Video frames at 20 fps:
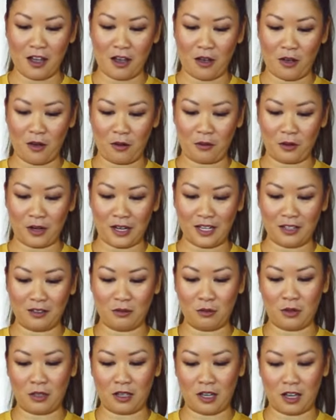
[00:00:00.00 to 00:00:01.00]
All right, and
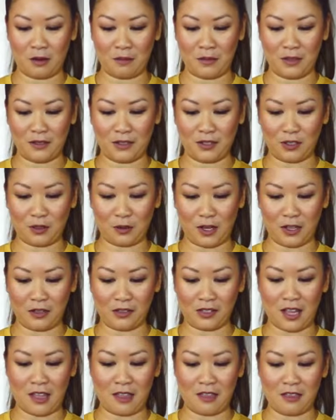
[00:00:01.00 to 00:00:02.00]
then we'll cut them into
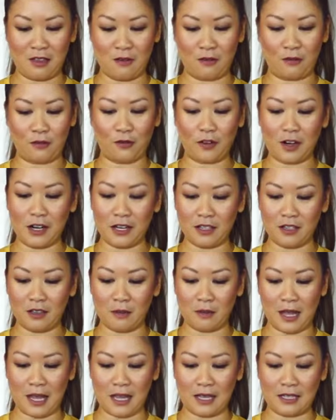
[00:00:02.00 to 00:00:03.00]
squares and then fry
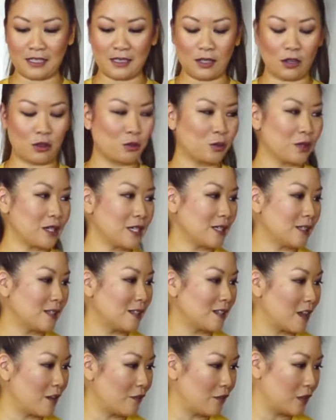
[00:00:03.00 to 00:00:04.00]
them at
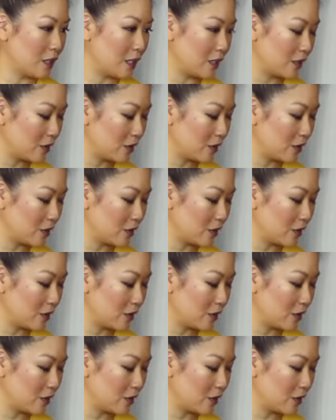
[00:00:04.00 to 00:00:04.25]
370.